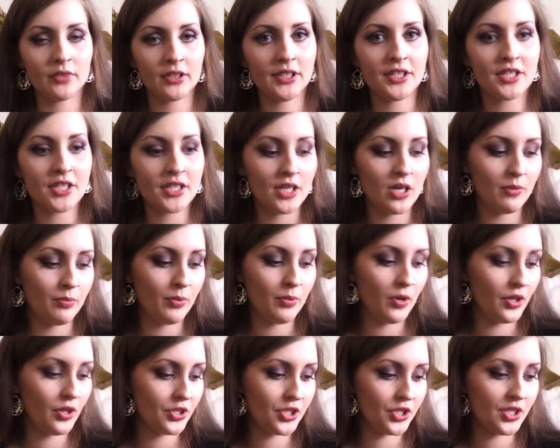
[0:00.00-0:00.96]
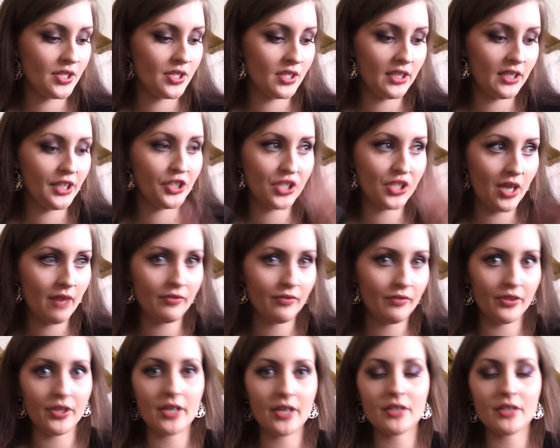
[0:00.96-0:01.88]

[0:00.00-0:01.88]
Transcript: Glitter nail polishes, glitter everything.